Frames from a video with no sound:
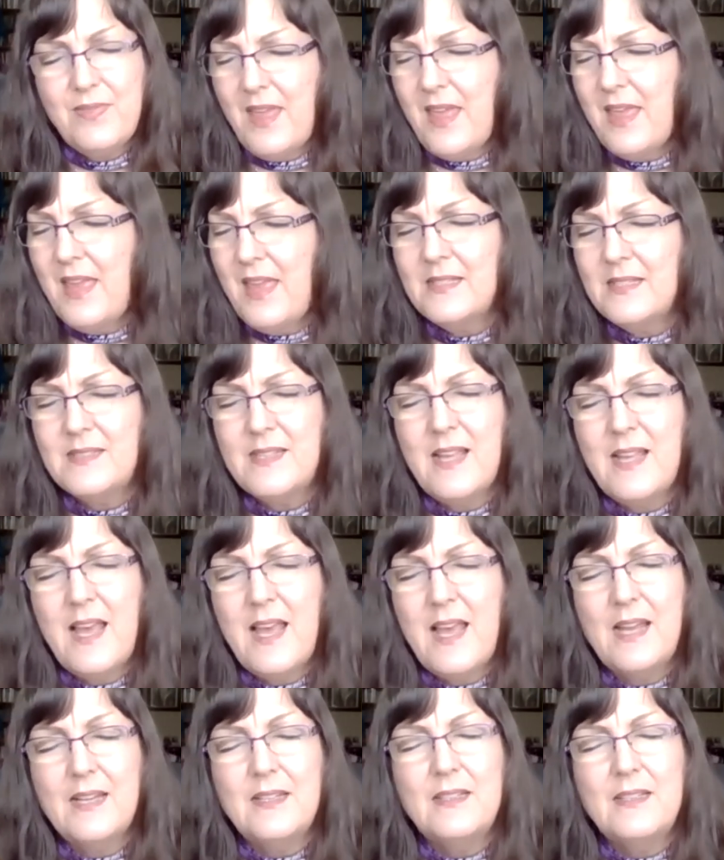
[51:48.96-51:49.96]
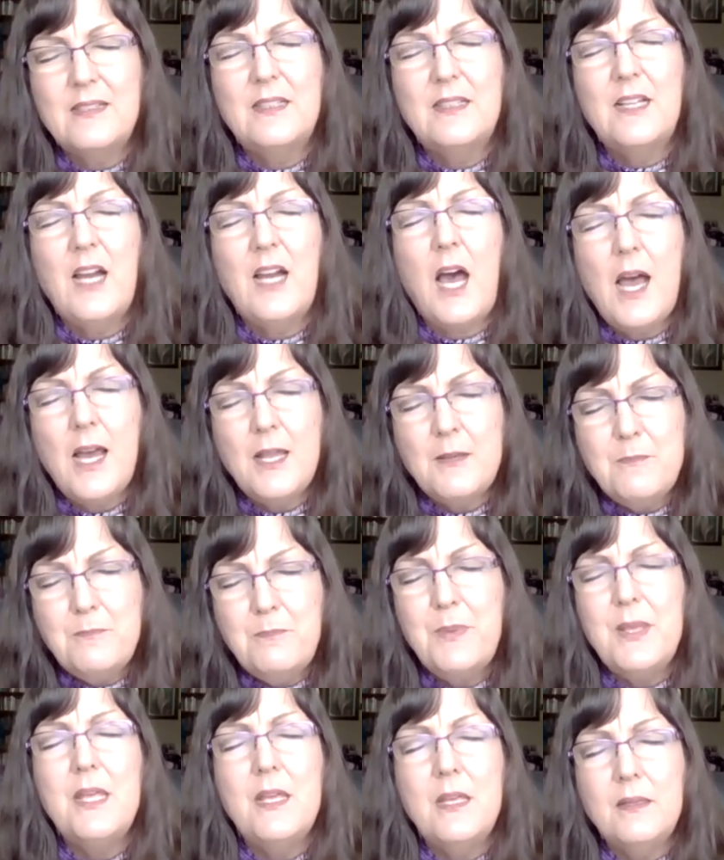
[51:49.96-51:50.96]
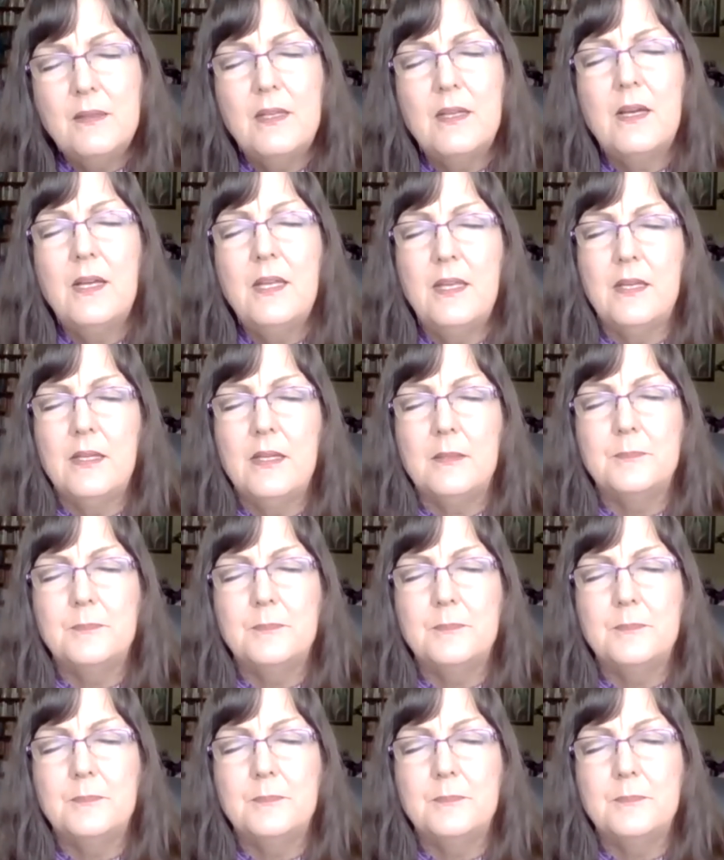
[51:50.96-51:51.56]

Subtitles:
as that God being that I am